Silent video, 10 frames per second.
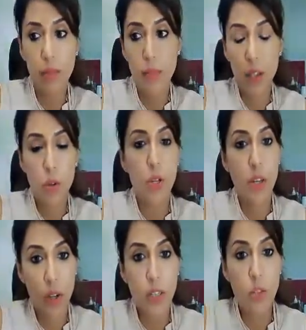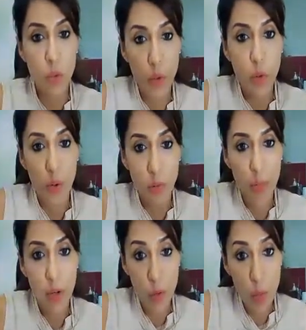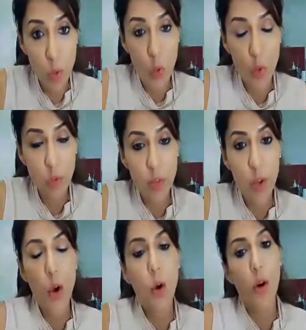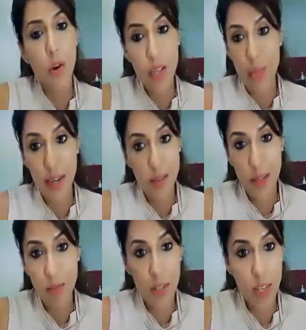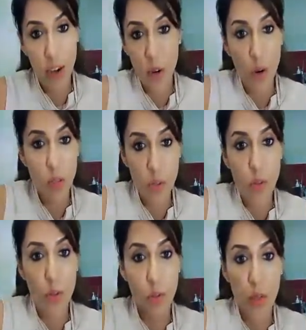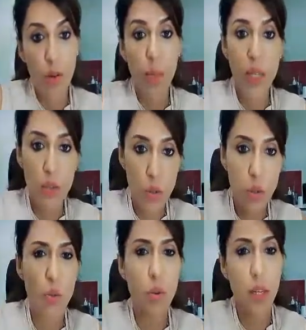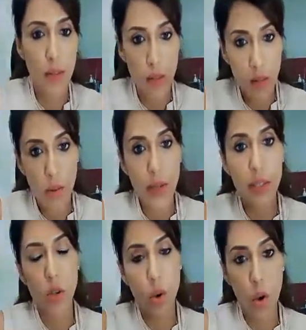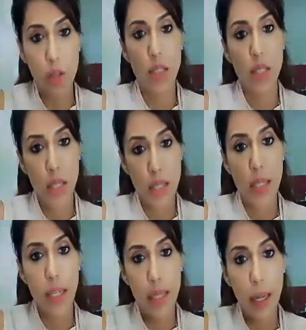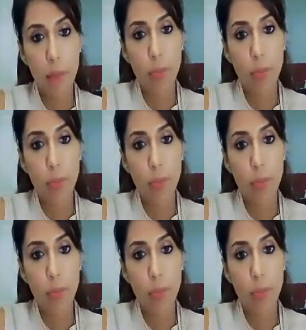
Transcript: in order to be removed, or it might even carry on to being sued and going to courts and things like that.